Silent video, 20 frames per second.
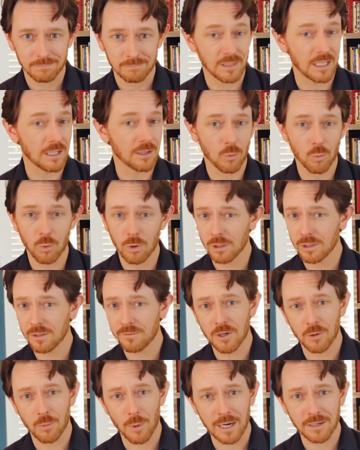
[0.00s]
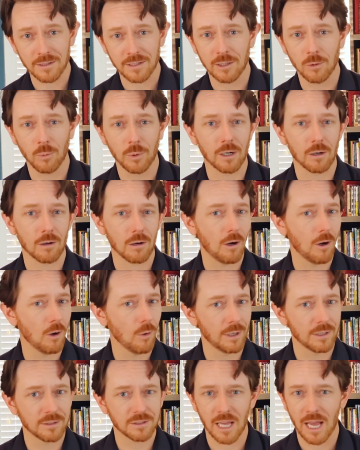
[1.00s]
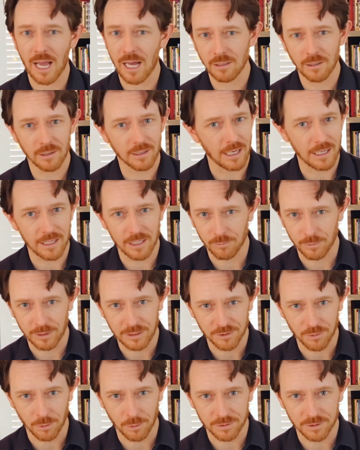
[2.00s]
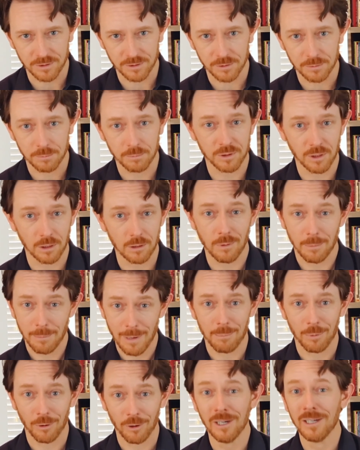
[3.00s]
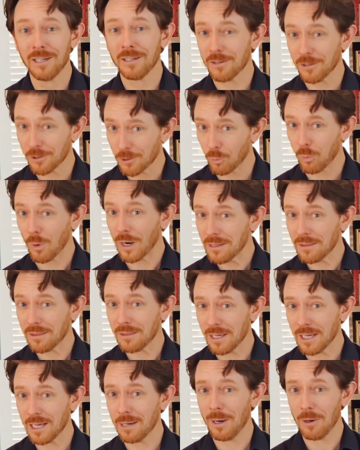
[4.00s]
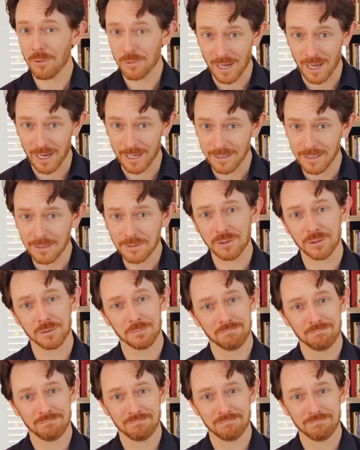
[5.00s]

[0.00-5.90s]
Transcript: In the world of directing, we are always allocating resources. So remember, the great thing about kindness,